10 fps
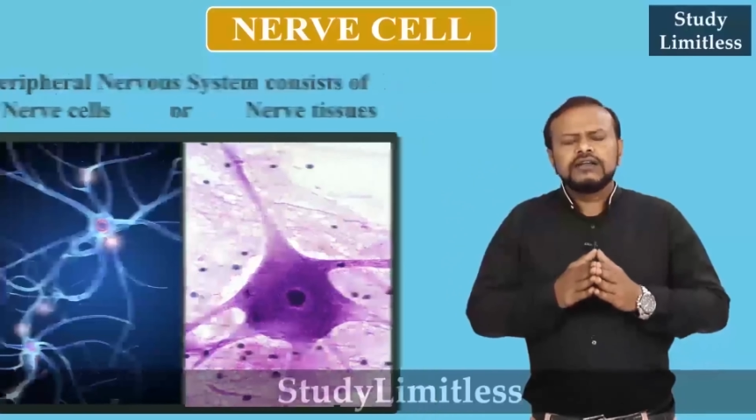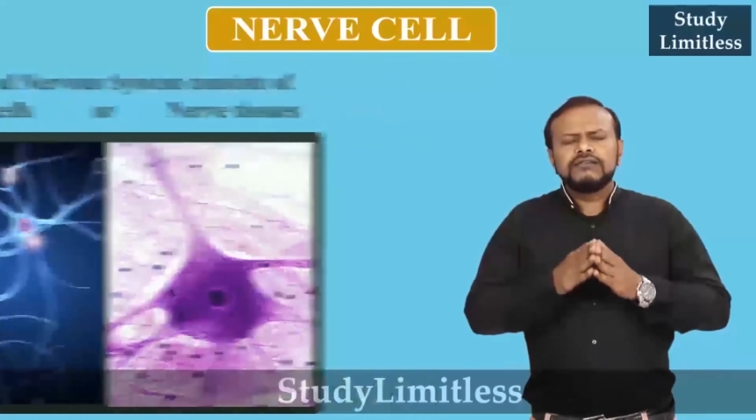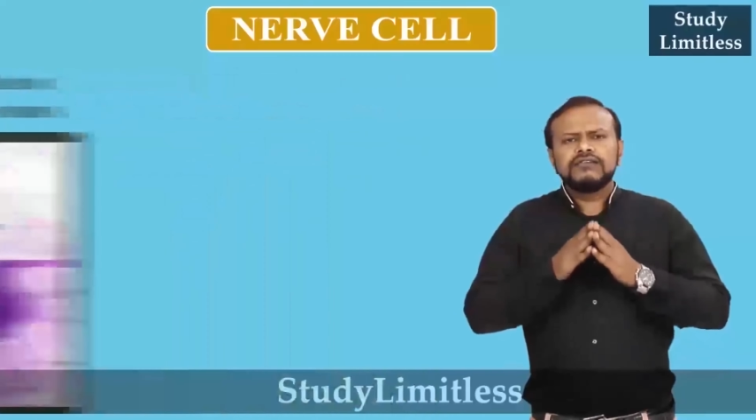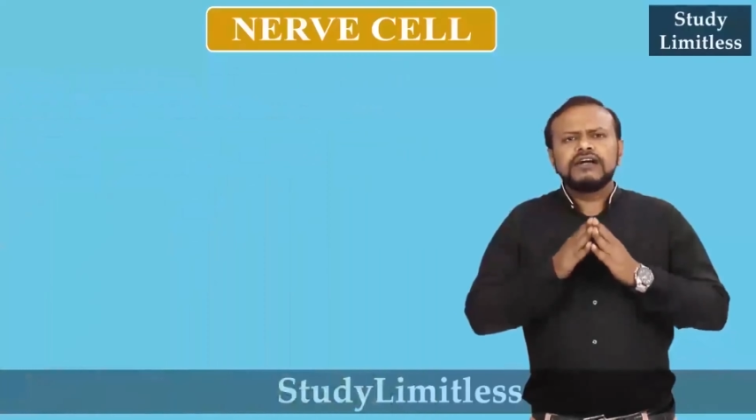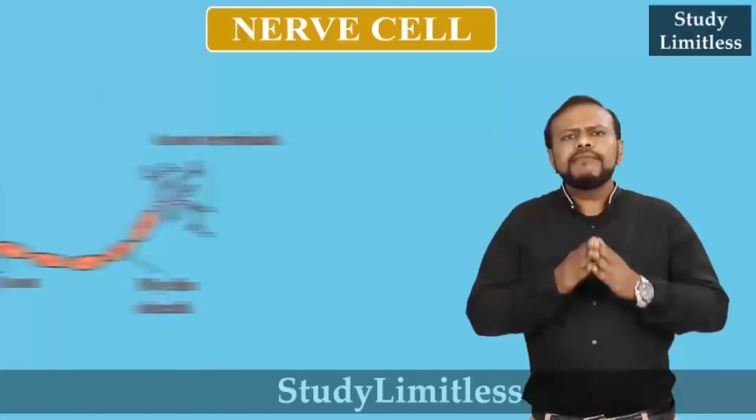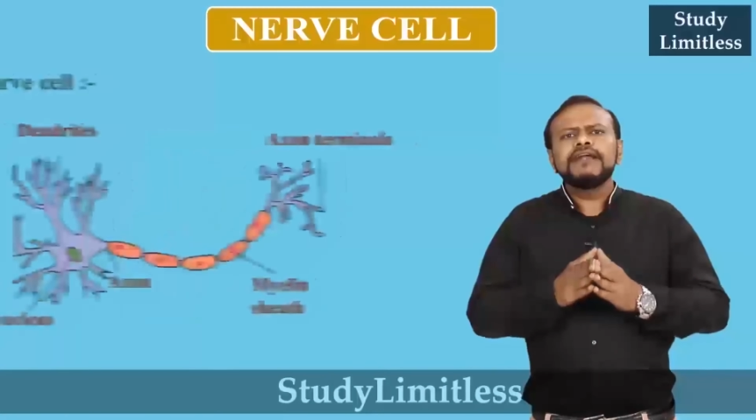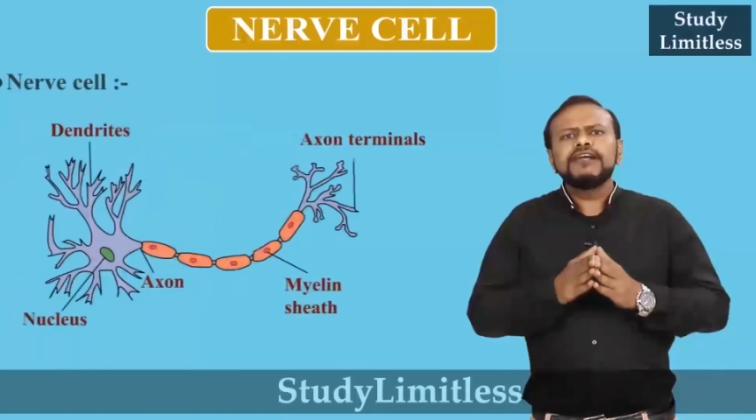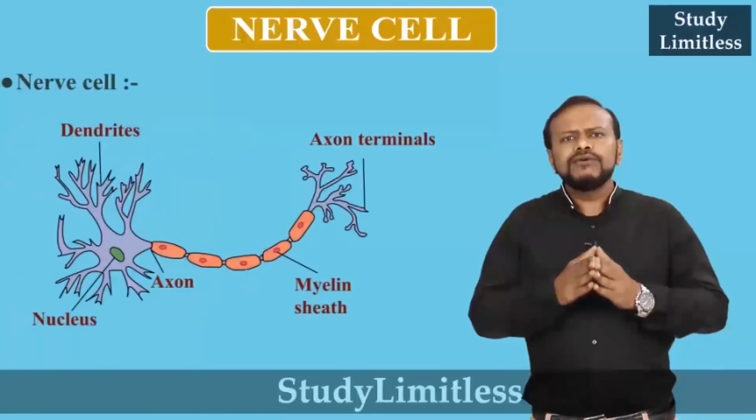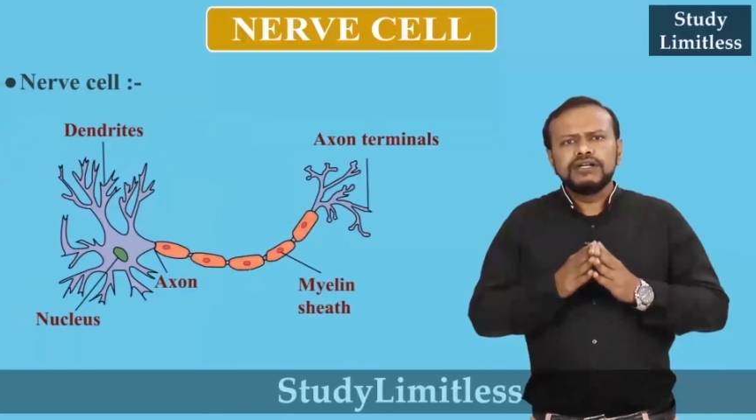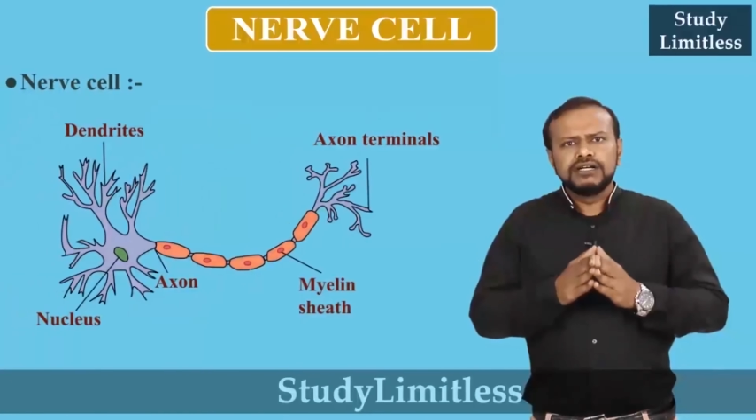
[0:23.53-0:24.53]
Now, coming
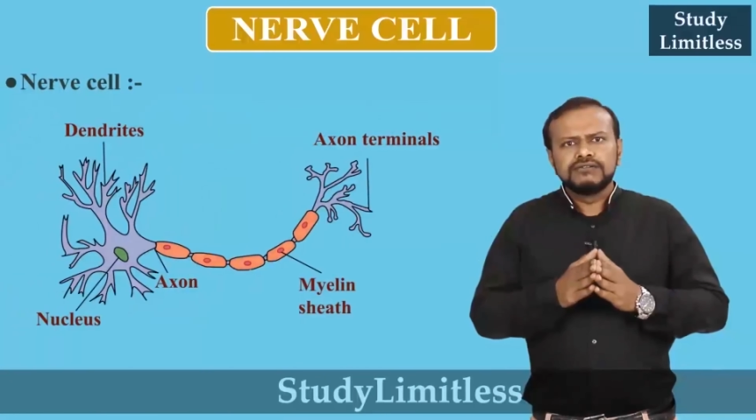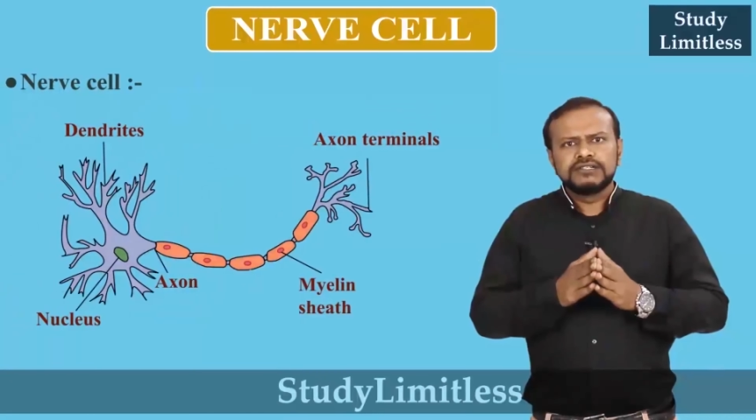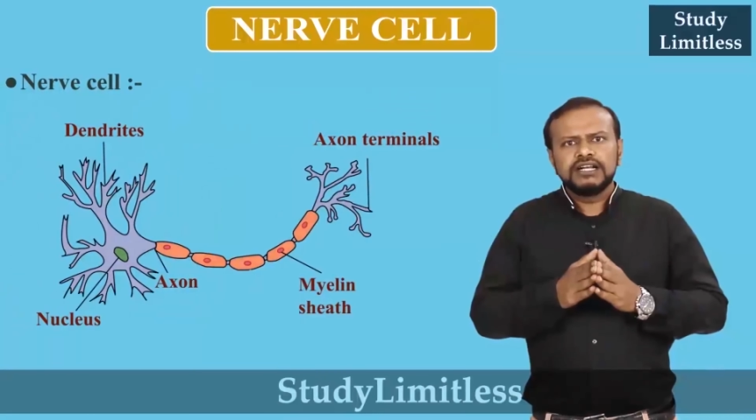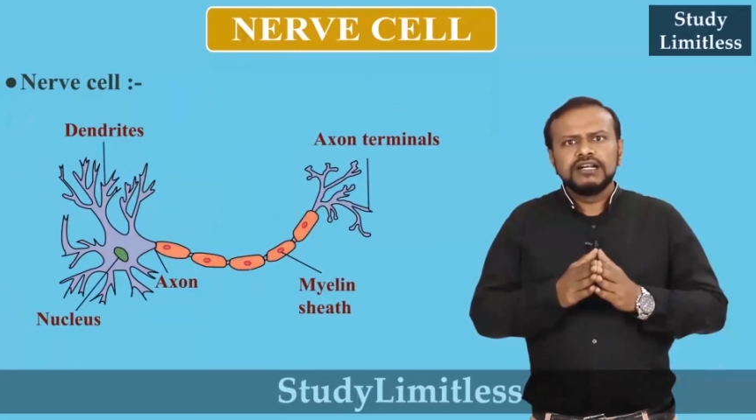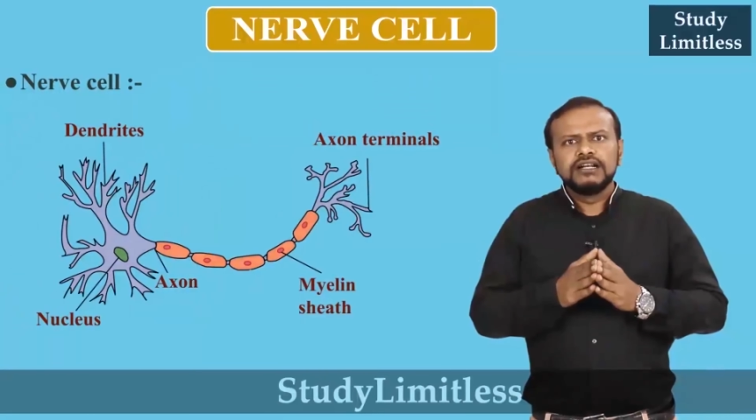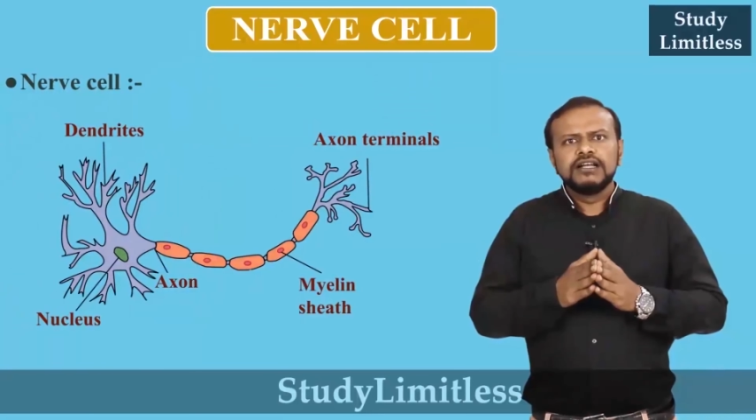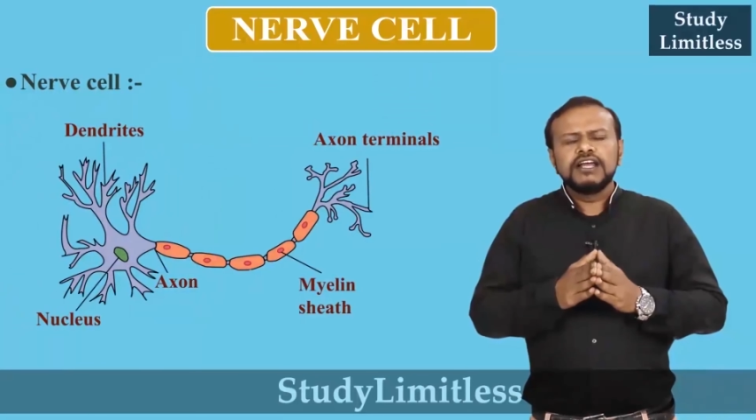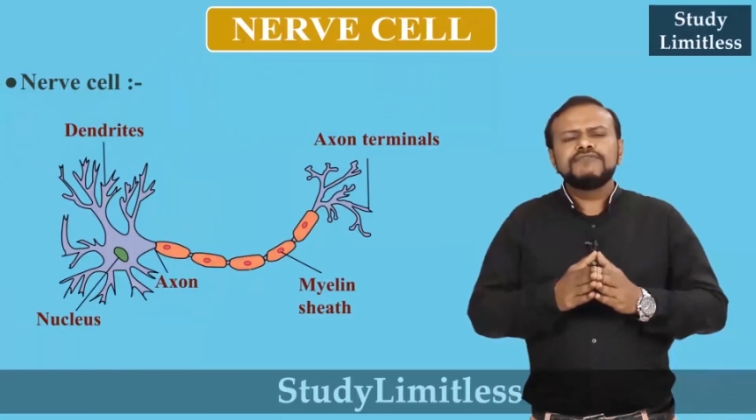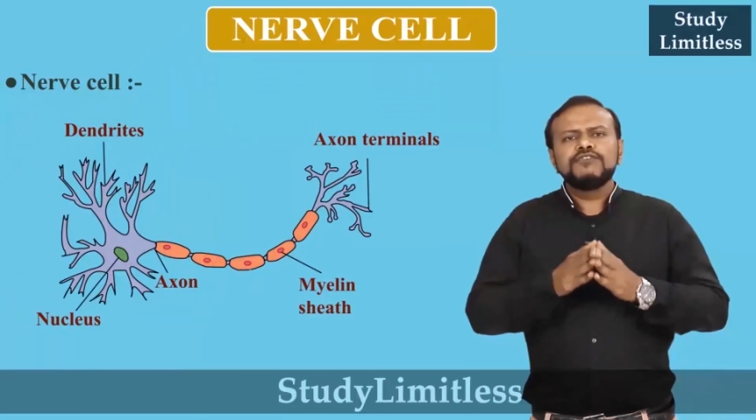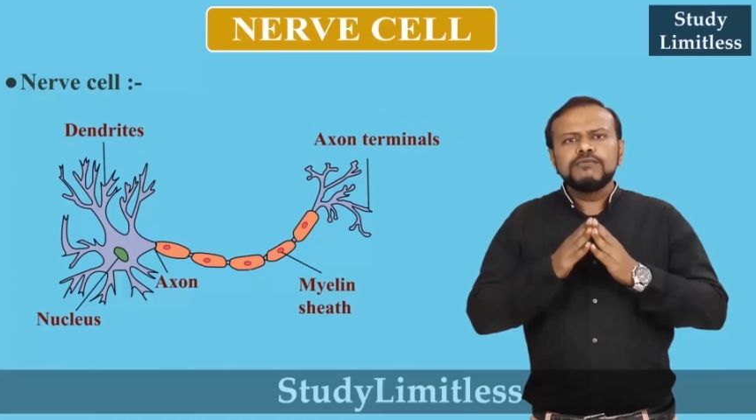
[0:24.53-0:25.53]
into a nerve cell,
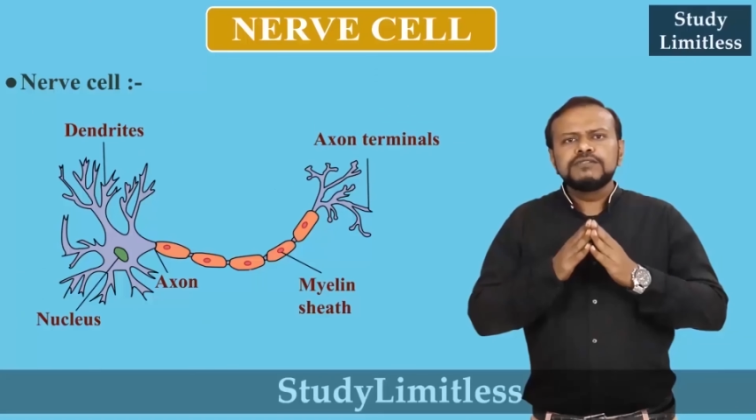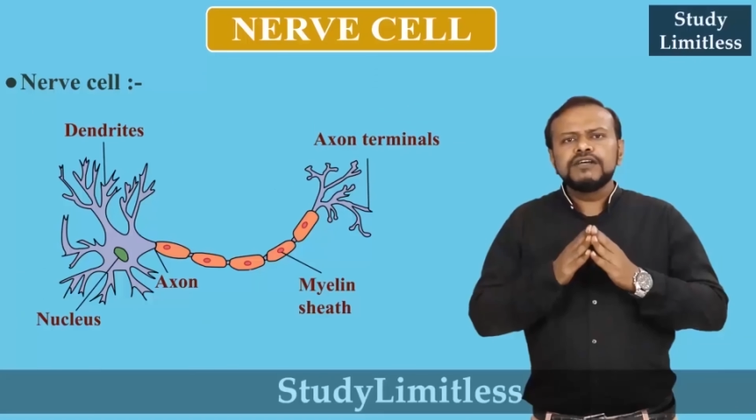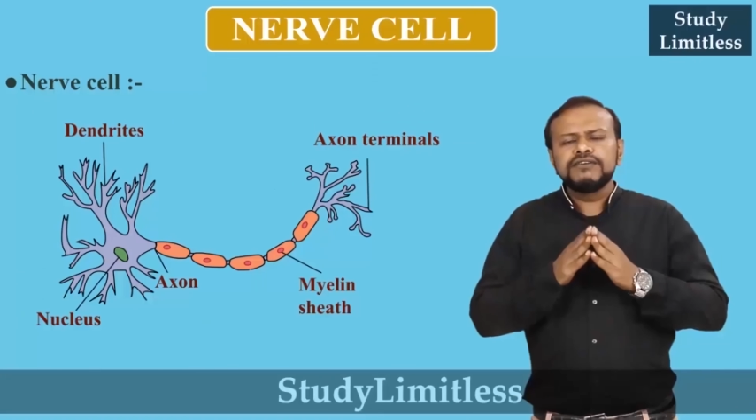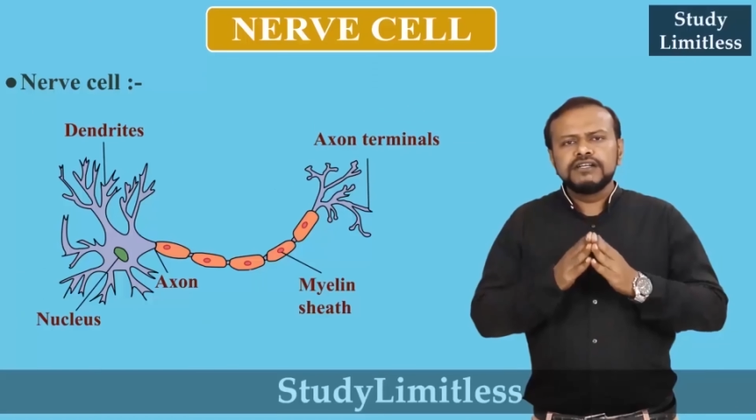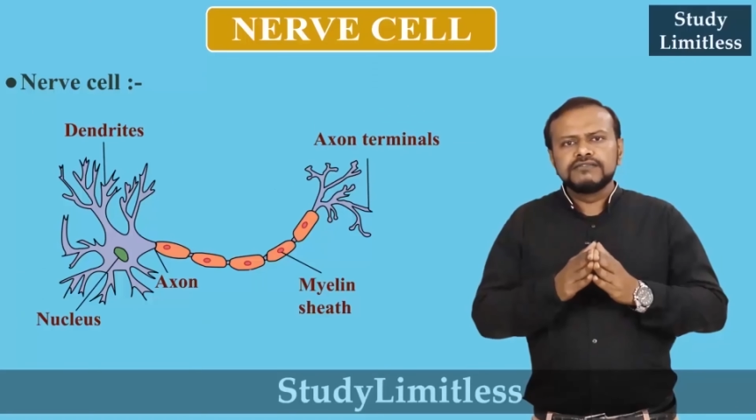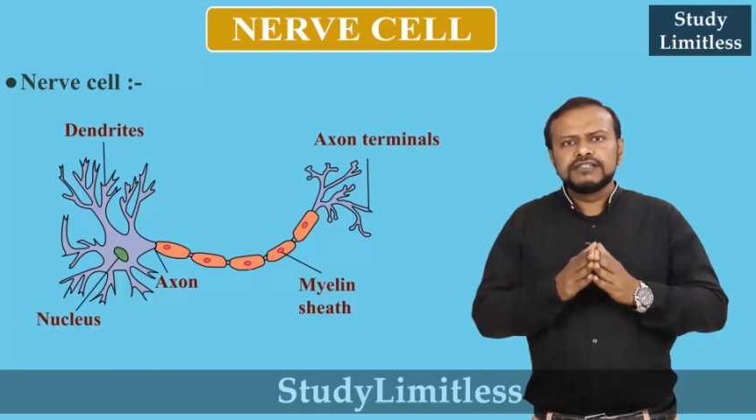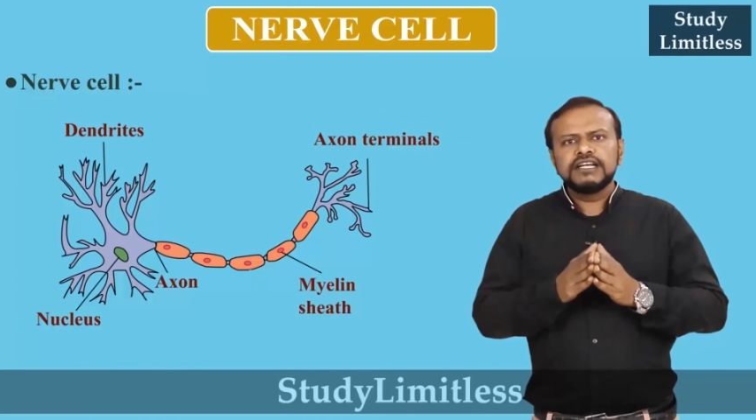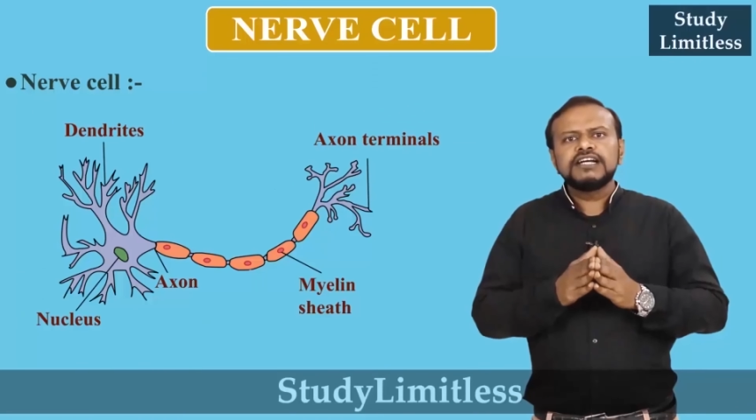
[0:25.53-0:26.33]
if you observe a nerve cell,